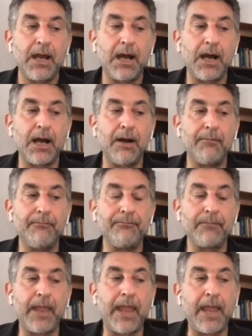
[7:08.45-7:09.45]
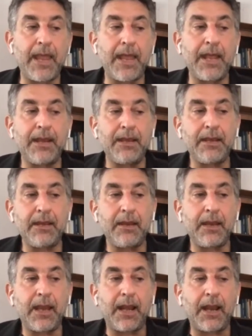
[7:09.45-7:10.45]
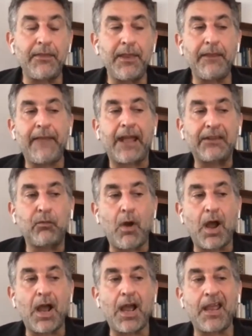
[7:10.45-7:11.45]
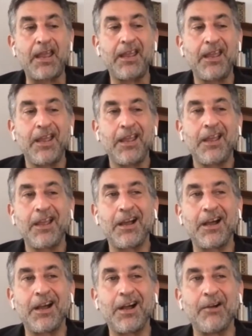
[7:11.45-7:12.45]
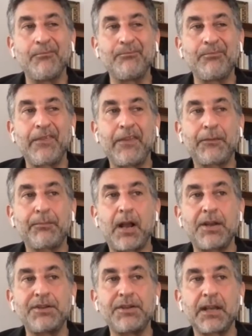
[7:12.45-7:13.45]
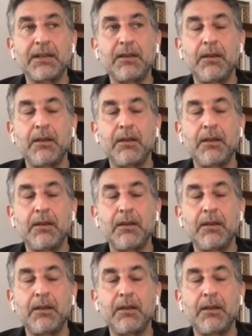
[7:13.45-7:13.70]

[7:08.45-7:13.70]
And I think that's why this project